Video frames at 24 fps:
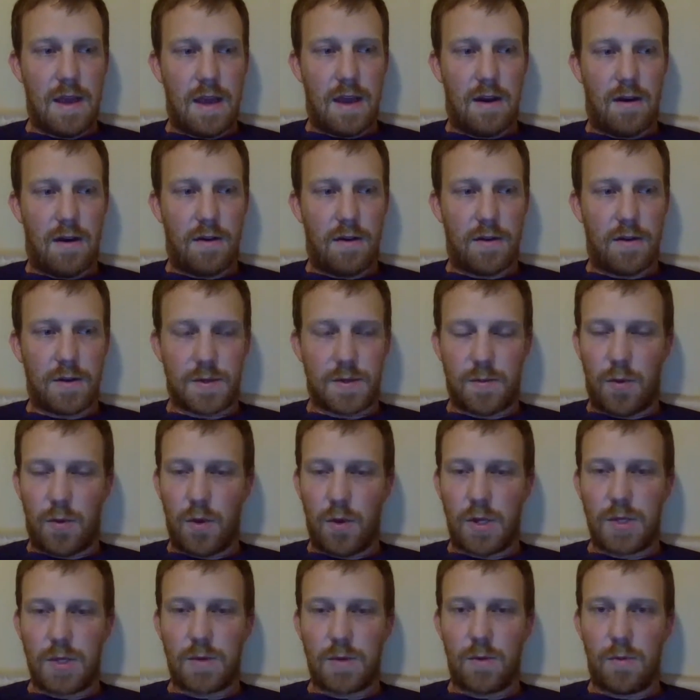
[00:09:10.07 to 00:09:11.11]
And all those
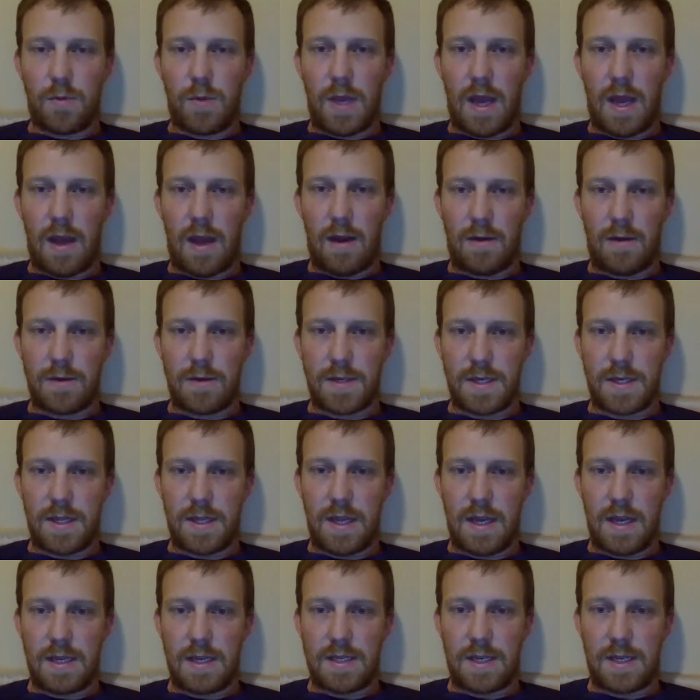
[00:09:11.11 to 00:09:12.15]
points will be housed in
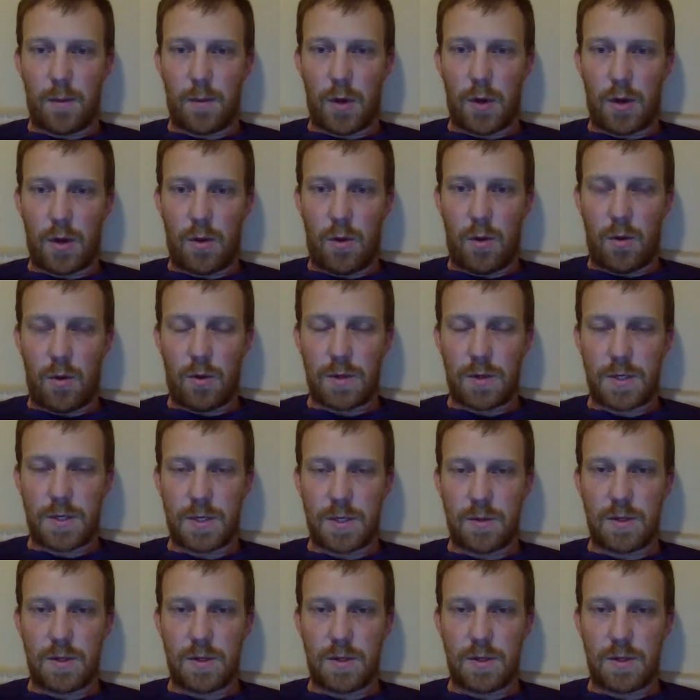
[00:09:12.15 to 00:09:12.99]
that separate course,